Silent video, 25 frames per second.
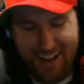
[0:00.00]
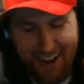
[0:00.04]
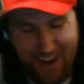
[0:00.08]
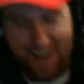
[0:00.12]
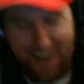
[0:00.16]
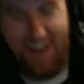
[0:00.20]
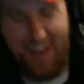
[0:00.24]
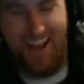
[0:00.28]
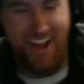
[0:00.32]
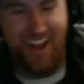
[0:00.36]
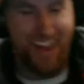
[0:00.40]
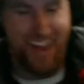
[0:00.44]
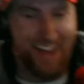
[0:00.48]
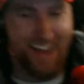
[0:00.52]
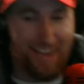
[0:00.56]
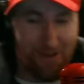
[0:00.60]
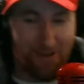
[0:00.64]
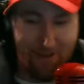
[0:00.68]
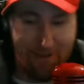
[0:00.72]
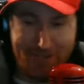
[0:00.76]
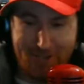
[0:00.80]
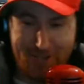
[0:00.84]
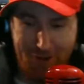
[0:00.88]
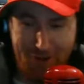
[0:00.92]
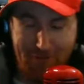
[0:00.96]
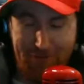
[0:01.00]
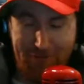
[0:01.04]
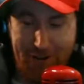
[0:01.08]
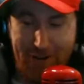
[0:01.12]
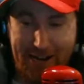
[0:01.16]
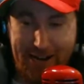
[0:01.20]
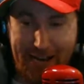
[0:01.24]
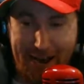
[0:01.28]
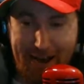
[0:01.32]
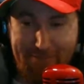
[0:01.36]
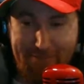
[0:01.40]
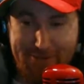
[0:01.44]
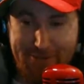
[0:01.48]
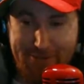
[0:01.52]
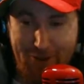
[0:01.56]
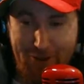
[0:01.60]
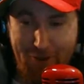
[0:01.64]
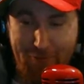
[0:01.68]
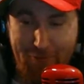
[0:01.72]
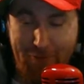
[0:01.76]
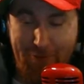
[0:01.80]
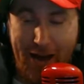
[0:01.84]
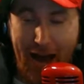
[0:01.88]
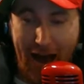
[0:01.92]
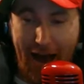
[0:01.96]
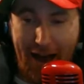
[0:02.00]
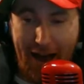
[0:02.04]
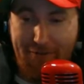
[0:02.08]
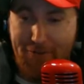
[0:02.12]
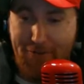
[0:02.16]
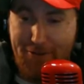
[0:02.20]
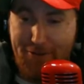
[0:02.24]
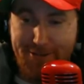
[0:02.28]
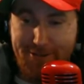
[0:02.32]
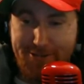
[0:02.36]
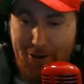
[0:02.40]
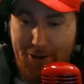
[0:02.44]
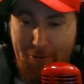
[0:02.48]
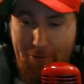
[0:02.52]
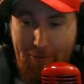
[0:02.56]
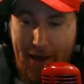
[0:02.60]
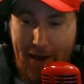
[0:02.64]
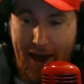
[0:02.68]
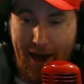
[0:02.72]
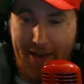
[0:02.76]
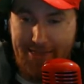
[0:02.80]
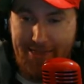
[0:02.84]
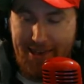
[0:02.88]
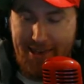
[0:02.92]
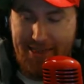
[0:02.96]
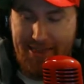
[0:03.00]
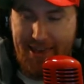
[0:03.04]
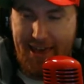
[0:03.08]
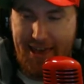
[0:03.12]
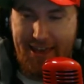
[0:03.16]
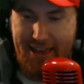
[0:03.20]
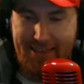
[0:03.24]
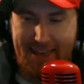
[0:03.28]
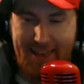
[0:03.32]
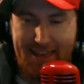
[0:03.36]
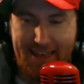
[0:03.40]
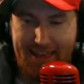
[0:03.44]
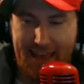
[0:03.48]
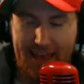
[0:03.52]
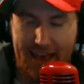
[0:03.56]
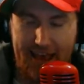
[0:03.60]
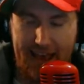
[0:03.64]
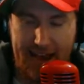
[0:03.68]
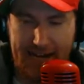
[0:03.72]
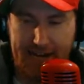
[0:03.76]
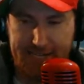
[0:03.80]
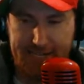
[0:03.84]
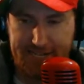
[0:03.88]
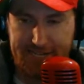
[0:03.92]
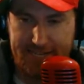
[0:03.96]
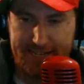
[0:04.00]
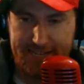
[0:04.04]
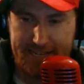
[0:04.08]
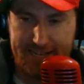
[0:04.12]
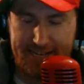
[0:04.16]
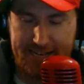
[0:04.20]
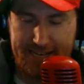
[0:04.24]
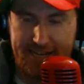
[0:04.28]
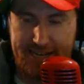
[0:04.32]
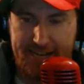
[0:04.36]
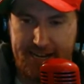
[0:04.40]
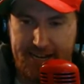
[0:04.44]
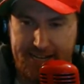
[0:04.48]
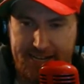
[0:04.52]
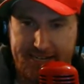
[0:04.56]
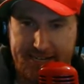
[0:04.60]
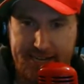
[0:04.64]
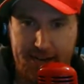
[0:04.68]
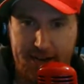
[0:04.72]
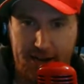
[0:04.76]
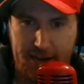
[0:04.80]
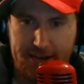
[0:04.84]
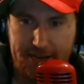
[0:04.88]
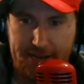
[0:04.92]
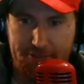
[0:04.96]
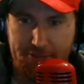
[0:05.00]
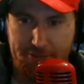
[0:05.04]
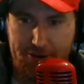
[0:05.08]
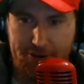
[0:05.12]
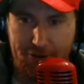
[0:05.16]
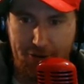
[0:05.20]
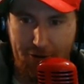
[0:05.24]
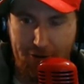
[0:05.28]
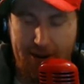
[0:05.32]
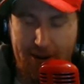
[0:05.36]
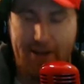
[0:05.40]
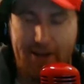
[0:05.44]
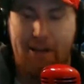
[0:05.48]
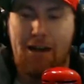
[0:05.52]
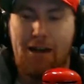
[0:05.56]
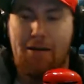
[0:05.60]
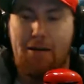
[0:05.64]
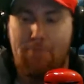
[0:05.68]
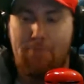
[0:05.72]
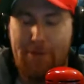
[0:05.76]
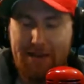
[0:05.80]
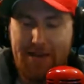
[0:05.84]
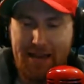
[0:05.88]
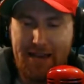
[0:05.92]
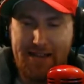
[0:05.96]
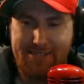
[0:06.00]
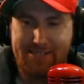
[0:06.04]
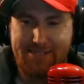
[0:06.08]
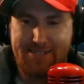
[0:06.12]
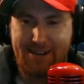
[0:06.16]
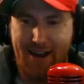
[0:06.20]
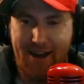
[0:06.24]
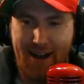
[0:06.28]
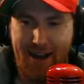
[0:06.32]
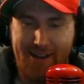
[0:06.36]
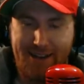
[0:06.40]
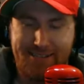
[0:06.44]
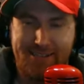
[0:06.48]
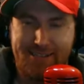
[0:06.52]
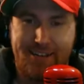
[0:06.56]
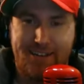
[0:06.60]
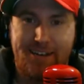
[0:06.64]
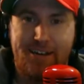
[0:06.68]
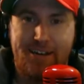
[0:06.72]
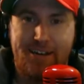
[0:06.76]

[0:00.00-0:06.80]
it was so funny. I'm so I feel so bad that that that, that actually like did not get recorded. But yes, guys. Yeah.